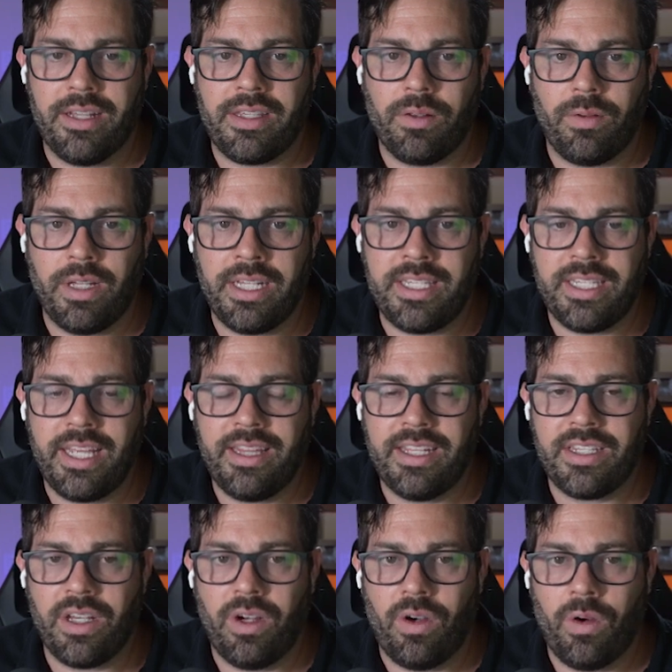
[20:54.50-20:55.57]
So let's say
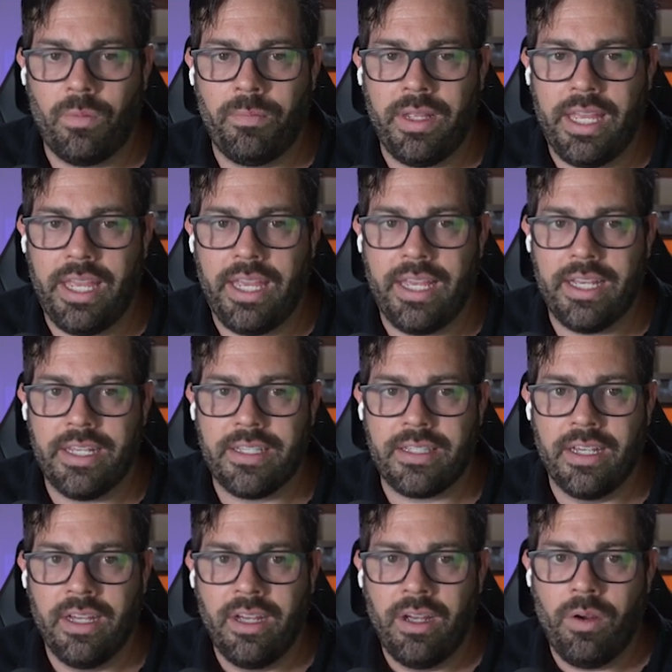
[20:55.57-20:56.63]
this home is
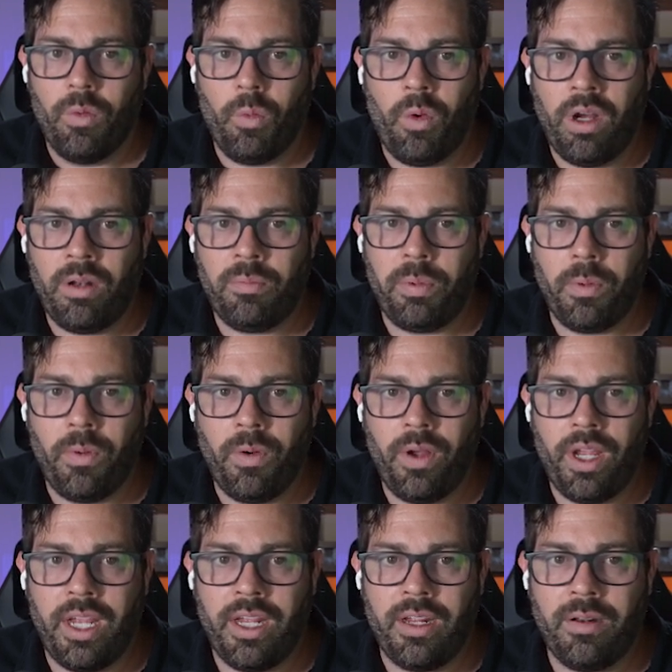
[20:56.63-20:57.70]

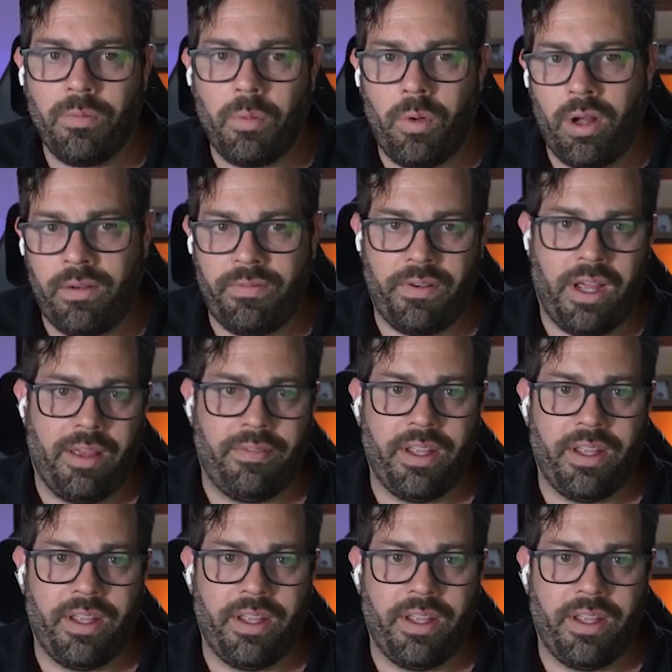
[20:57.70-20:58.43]
1.15.